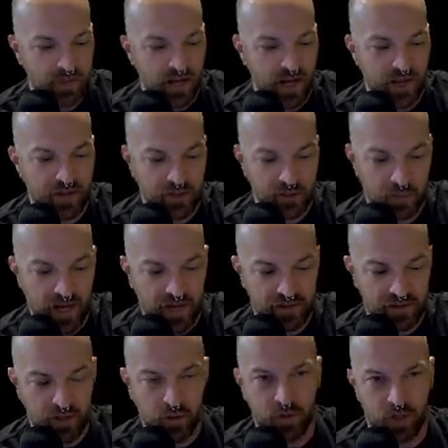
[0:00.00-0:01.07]
and this one has
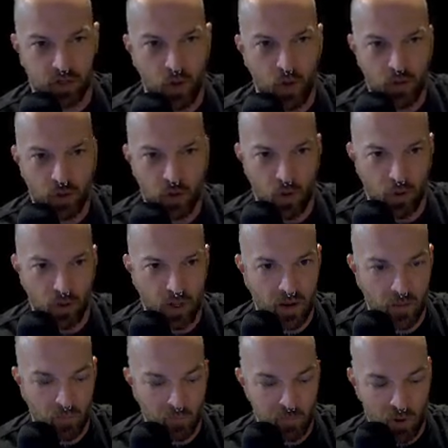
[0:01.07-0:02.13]
to do with the Coca-Cola
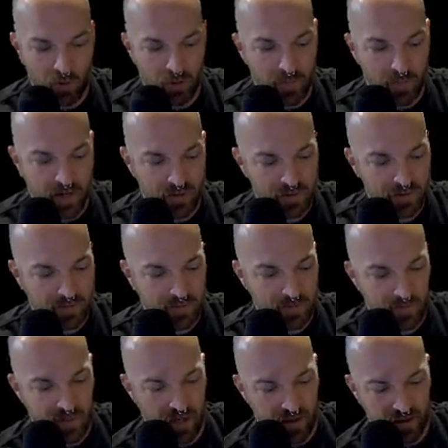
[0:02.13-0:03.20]
Polar Bears
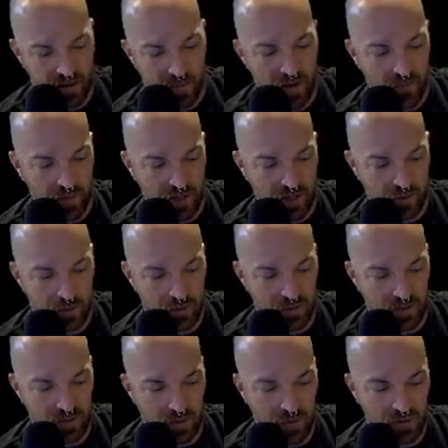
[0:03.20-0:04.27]
that come out with their
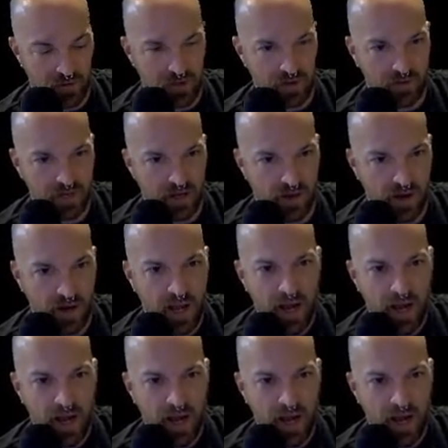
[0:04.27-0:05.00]
Christmas commercials every year.